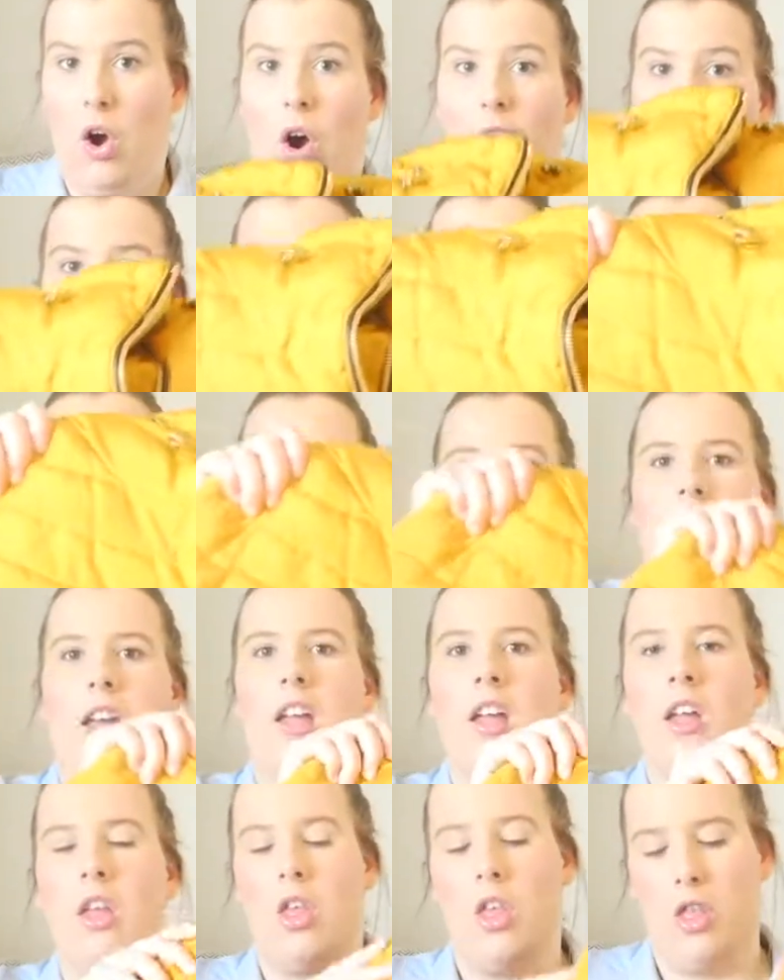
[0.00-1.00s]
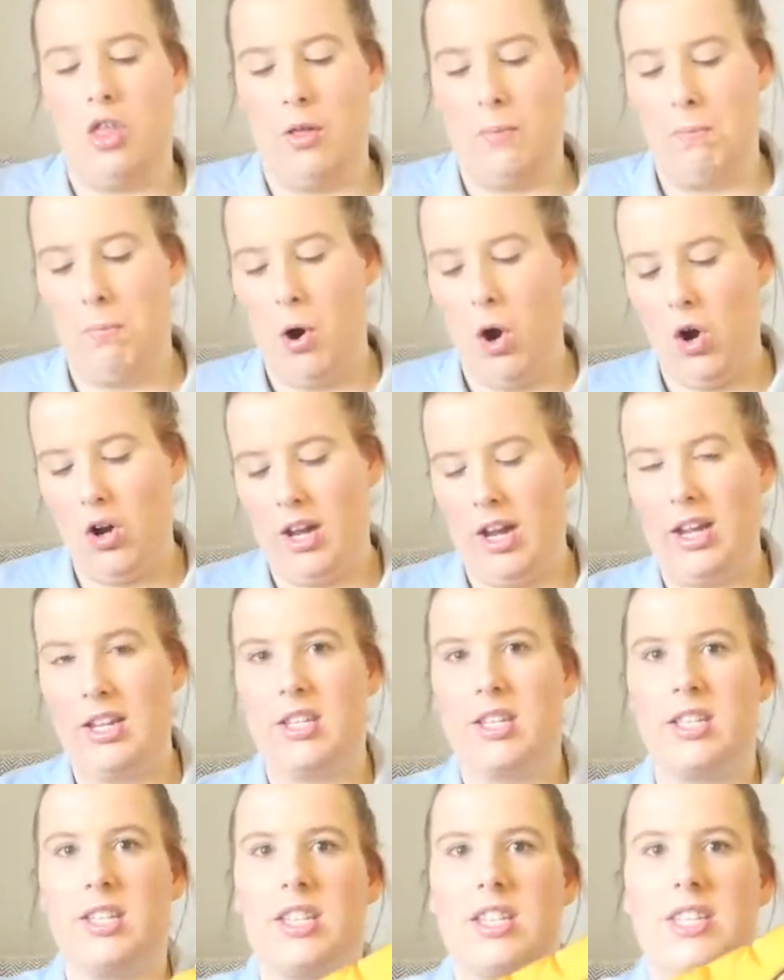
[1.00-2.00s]
Obviously the
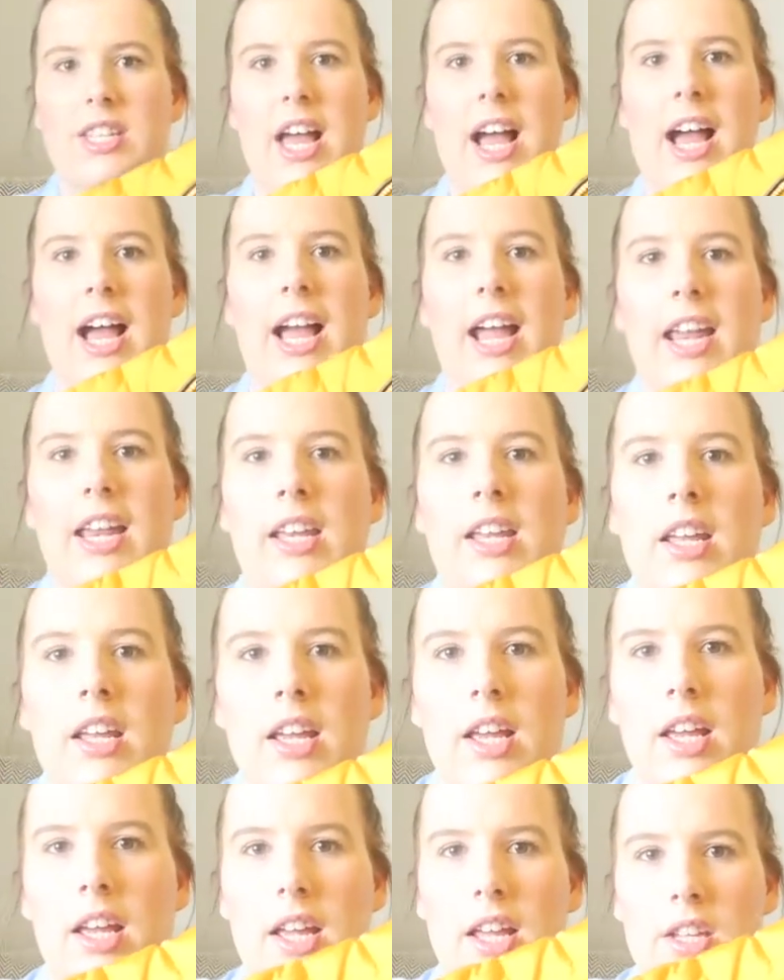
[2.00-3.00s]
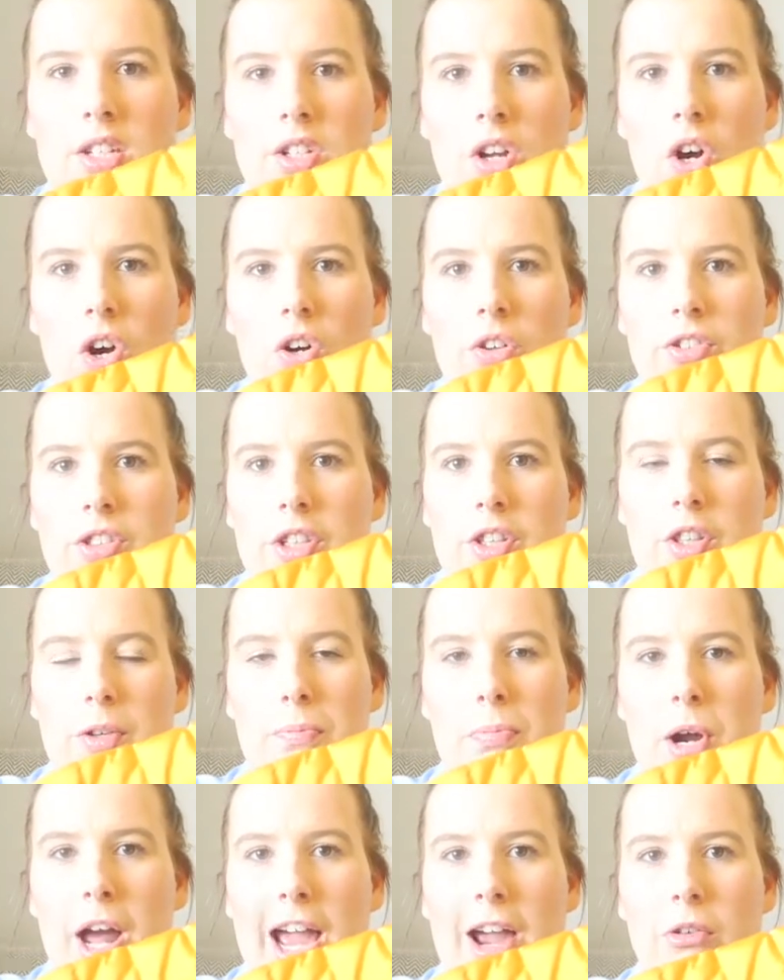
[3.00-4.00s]
pocket design is got the
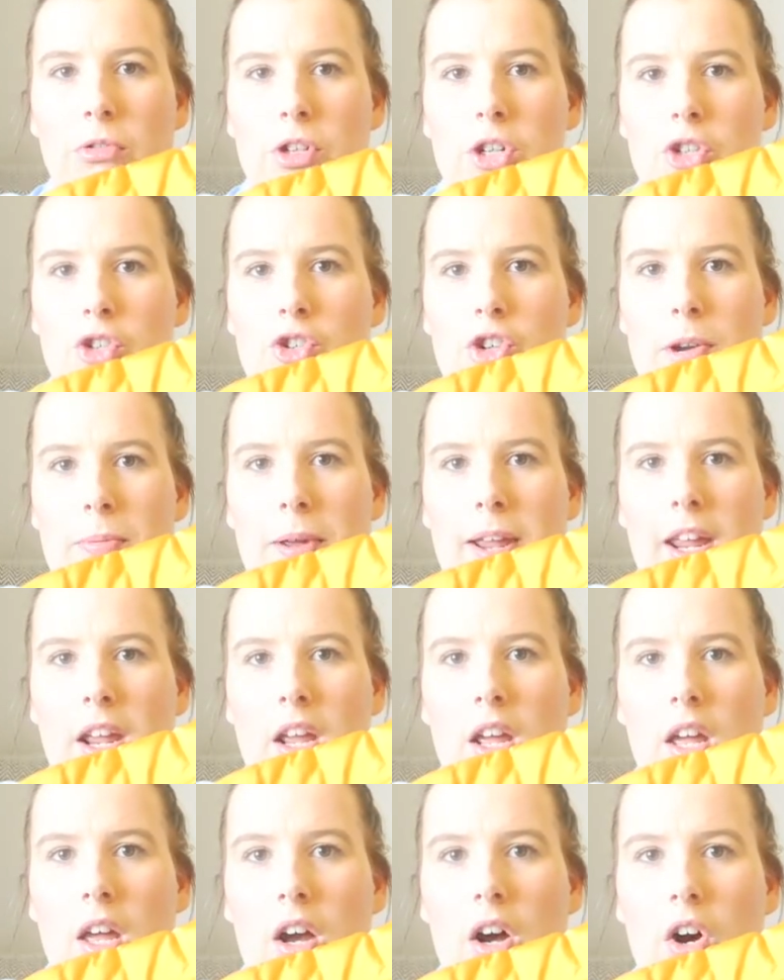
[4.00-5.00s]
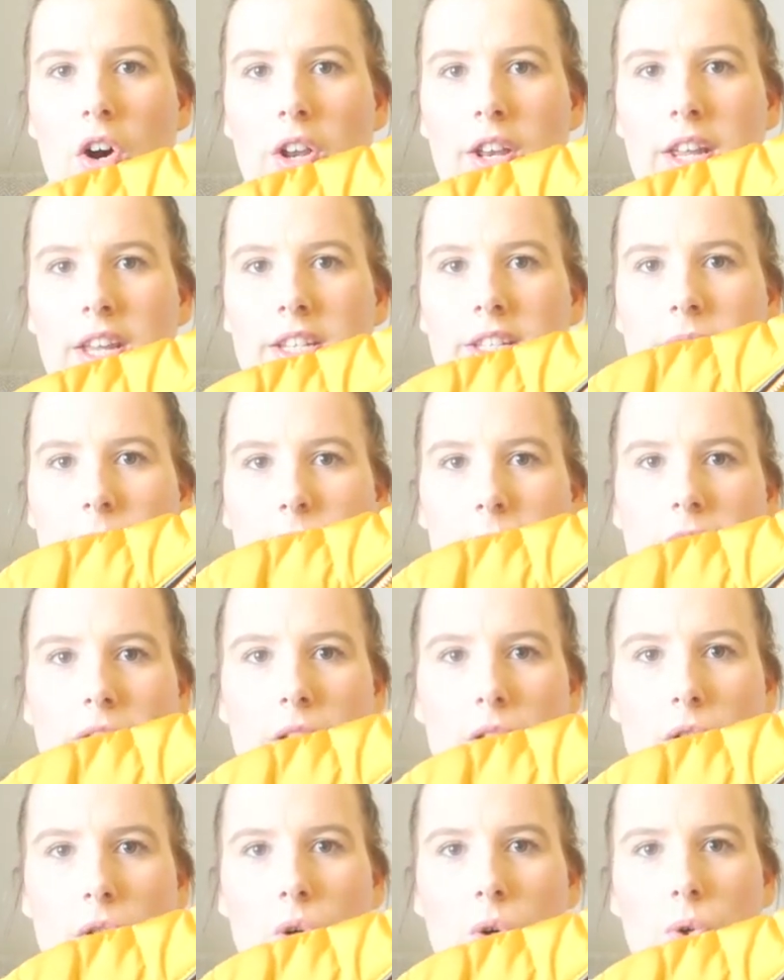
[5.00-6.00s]
brown trimming on it with
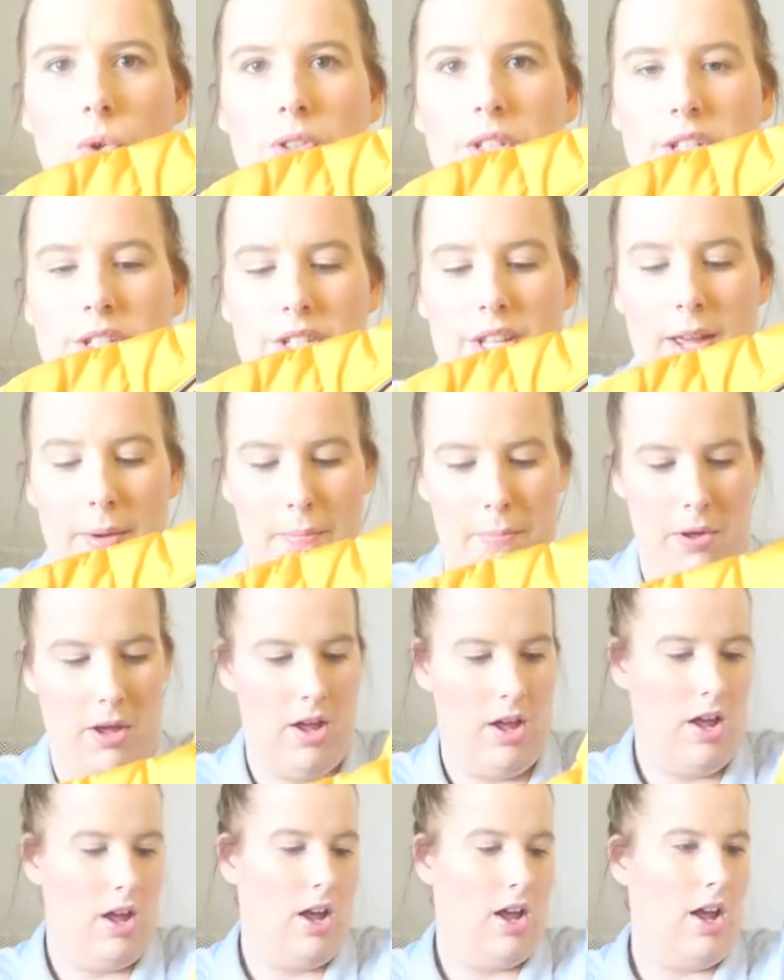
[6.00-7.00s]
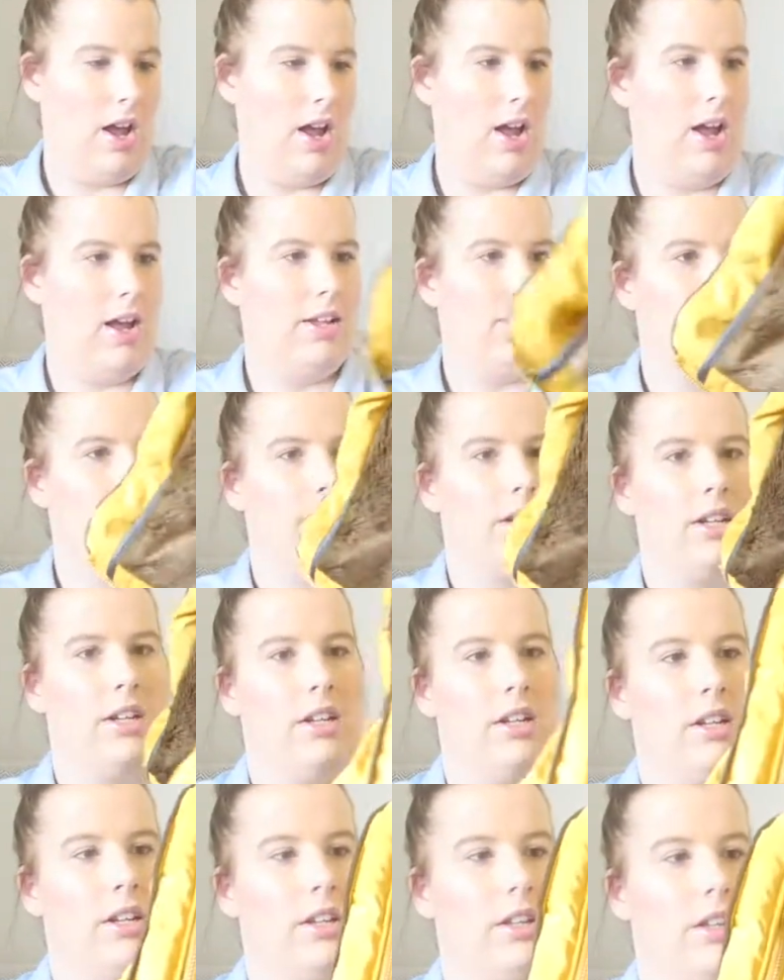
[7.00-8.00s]
the gold zip, and
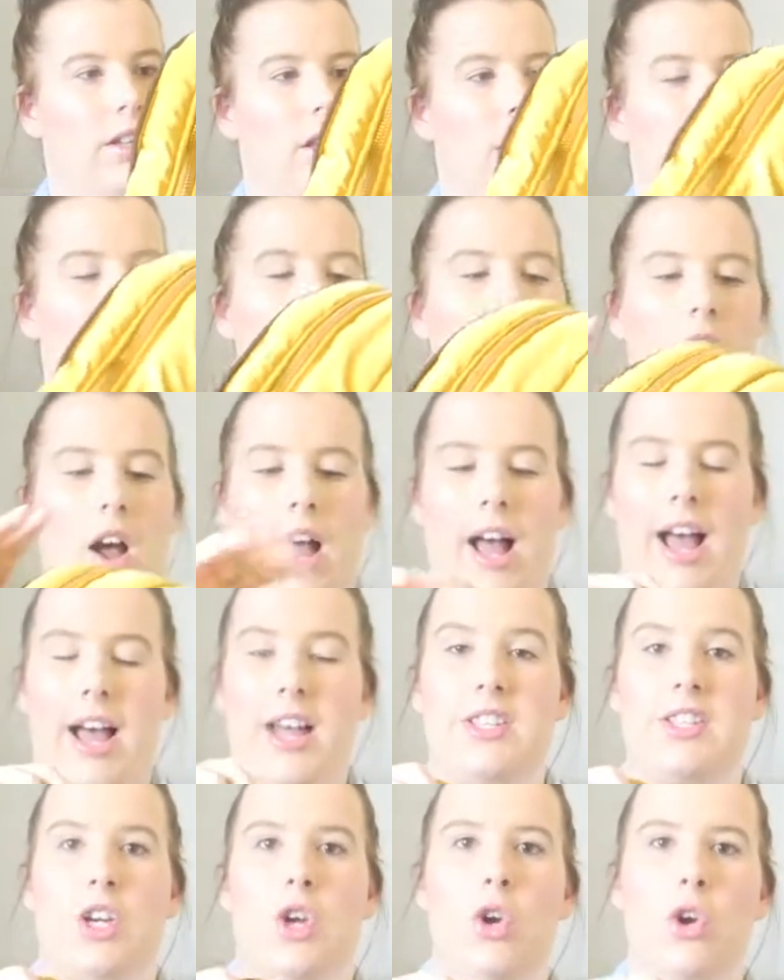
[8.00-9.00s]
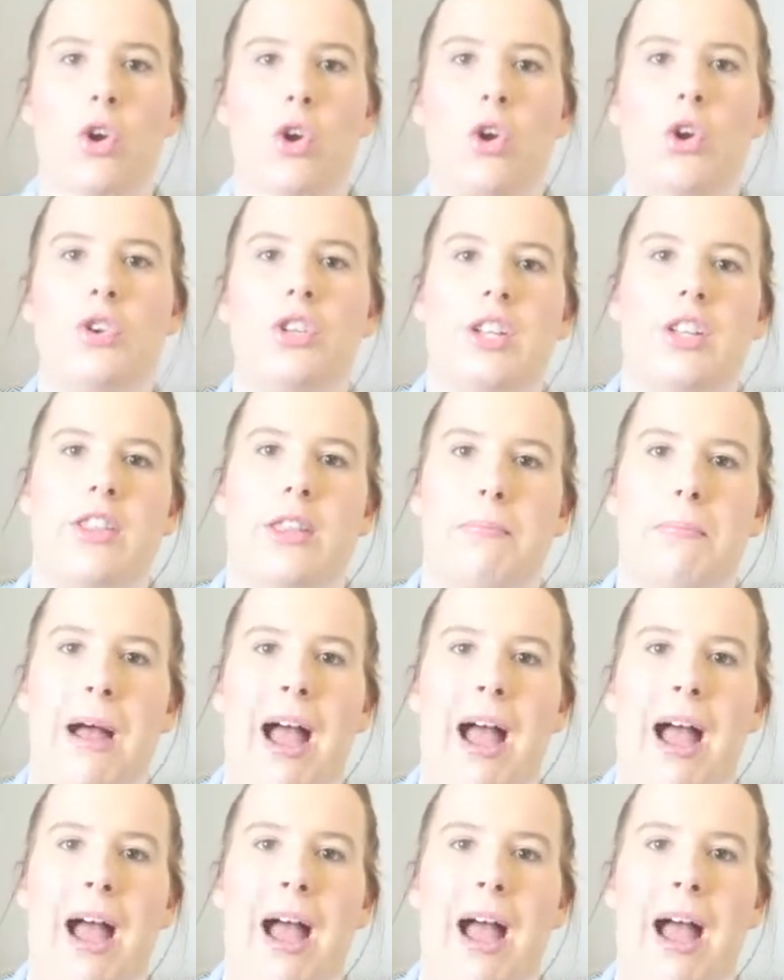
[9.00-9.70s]
has a hood in the